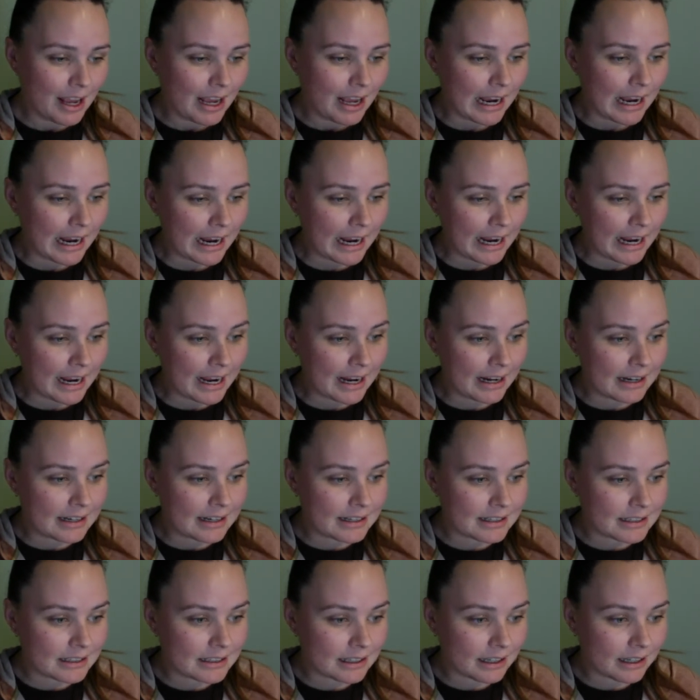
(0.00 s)

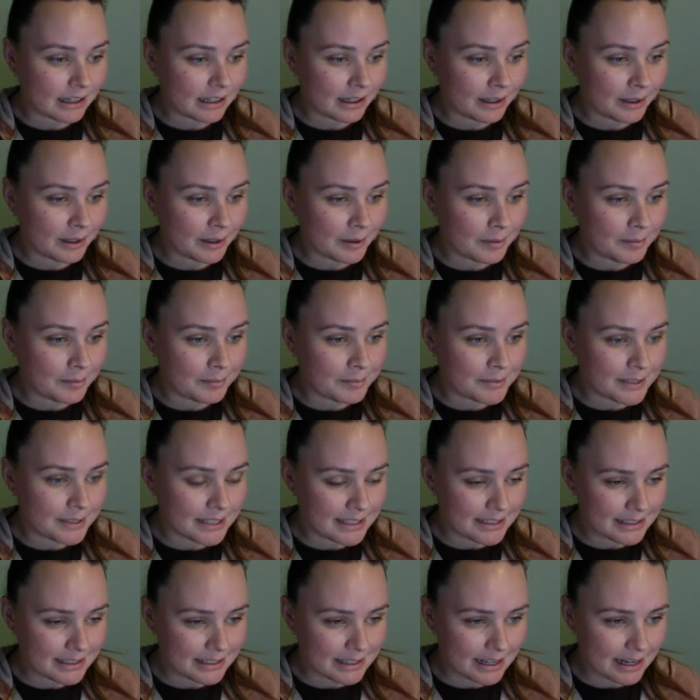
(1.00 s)
and
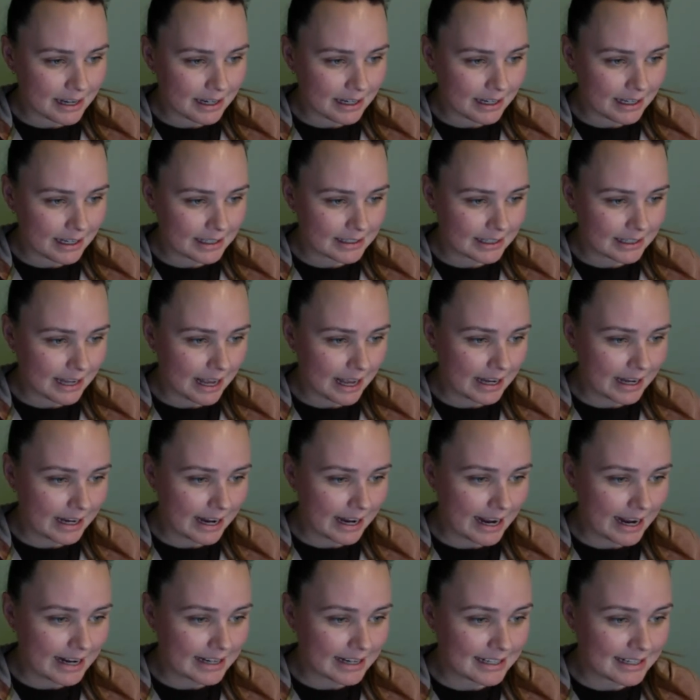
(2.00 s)
since then he's had
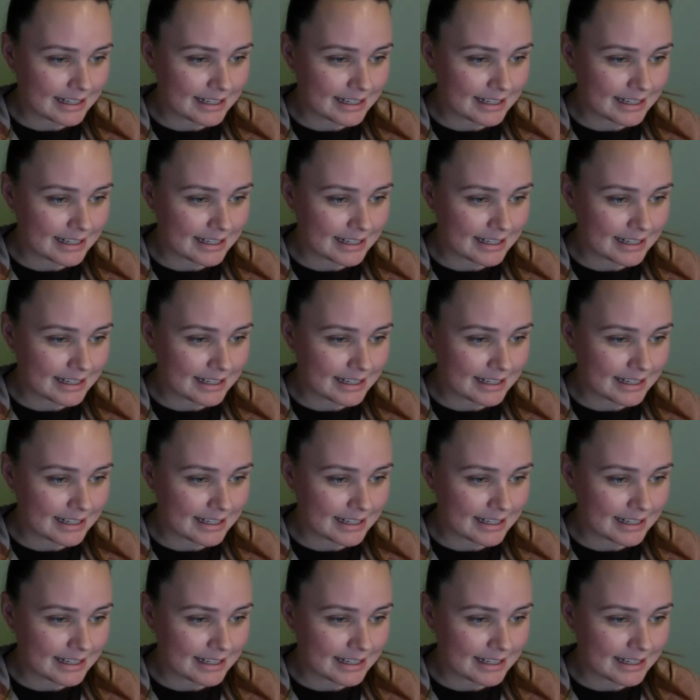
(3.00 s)
a